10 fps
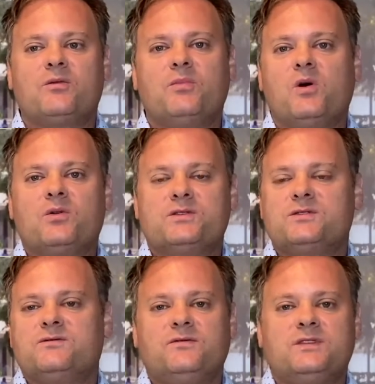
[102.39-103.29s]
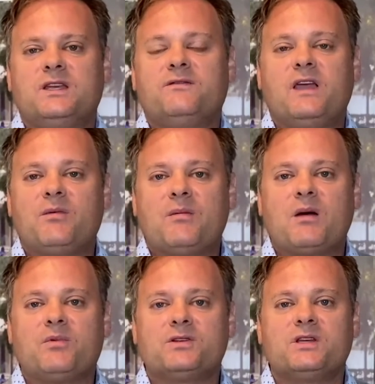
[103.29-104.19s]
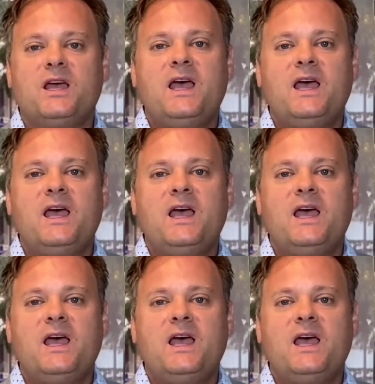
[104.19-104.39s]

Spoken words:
boats, seeing family members,